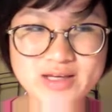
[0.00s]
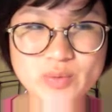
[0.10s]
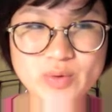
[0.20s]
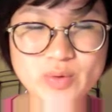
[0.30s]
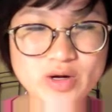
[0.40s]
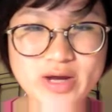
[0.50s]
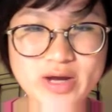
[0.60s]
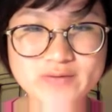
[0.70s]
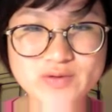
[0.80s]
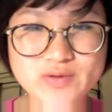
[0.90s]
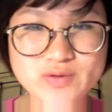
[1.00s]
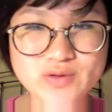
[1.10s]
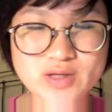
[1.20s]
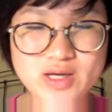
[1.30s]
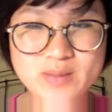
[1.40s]
we will have to
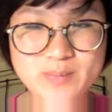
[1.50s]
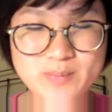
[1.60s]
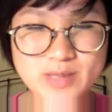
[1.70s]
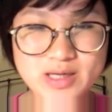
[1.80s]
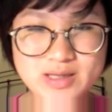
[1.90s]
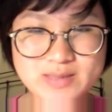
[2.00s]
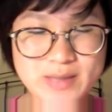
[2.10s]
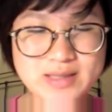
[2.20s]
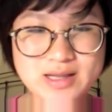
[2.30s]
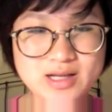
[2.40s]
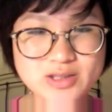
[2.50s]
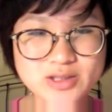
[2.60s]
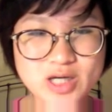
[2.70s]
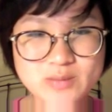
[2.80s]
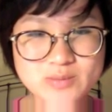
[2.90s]
spend a lot of
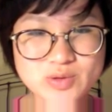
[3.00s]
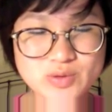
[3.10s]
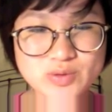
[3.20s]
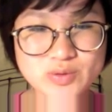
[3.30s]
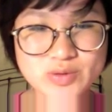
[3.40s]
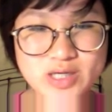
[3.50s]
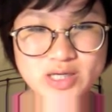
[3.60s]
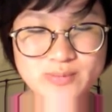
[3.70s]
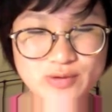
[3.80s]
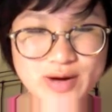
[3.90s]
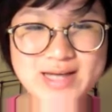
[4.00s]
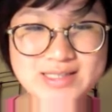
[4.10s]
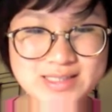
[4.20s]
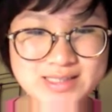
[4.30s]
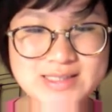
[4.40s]
time to
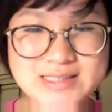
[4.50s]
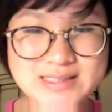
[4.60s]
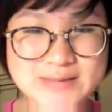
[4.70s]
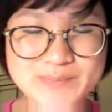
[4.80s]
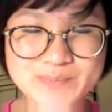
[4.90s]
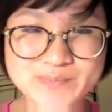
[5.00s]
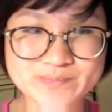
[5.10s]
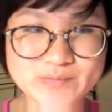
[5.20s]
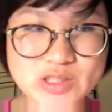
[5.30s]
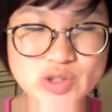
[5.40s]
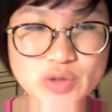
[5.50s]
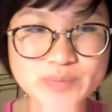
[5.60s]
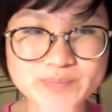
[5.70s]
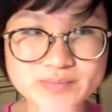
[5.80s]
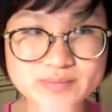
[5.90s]
practice it. So
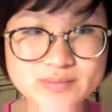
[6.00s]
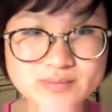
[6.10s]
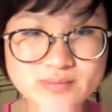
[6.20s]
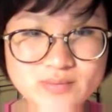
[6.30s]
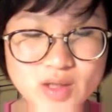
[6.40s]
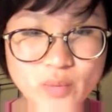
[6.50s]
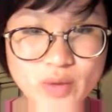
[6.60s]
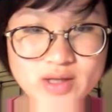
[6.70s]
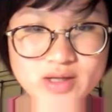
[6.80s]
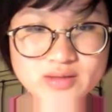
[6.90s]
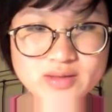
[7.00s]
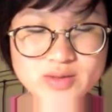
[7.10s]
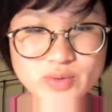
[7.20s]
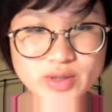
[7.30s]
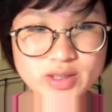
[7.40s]
we learned
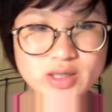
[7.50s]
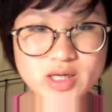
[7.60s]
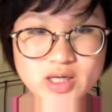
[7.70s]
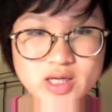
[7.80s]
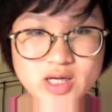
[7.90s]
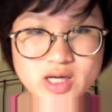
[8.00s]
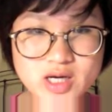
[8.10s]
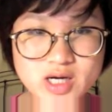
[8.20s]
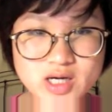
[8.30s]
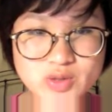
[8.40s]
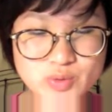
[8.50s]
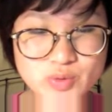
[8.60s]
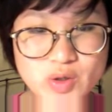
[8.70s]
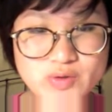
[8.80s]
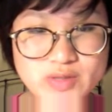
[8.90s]
3
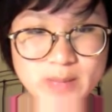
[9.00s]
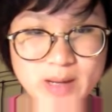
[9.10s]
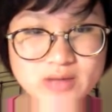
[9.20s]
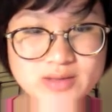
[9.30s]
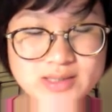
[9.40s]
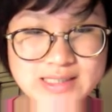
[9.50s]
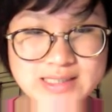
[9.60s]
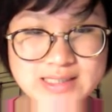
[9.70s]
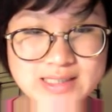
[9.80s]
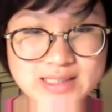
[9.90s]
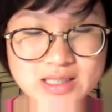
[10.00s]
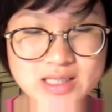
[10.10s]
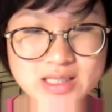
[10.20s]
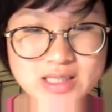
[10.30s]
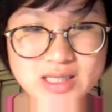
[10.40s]
rules about ed
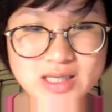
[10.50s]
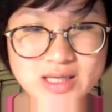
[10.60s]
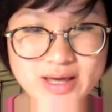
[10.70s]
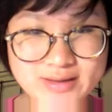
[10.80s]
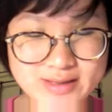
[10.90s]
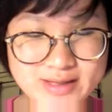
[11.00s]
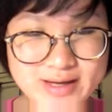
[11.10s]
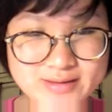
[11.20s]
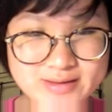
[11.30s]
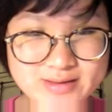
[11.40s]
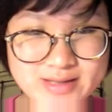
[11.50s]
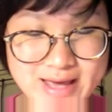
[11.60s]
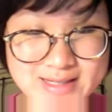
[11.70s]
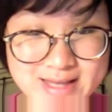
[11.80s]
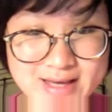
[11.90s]
ending and the
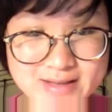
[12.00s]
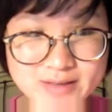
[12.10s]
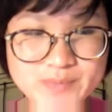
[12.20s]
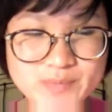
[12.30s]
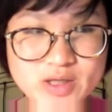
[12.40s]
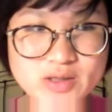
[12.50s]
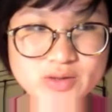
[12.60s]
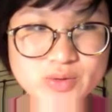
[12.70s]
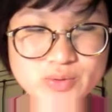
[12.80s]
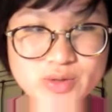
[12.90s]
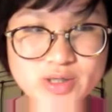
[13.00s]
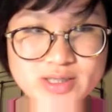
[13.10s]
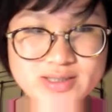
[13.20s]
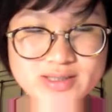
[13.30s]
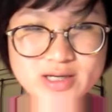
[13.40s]
s ending. So the rule
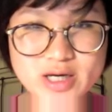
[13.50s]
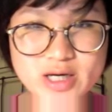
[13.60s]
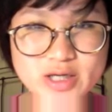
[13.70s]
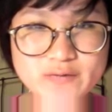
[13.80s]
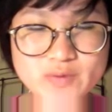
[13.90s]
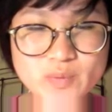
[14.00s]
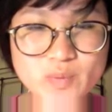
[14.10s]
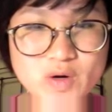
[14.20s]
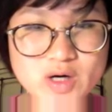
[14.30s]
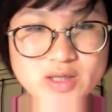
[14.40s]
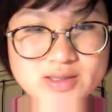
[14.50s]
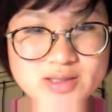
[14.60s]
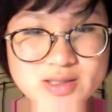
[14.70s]
is if the word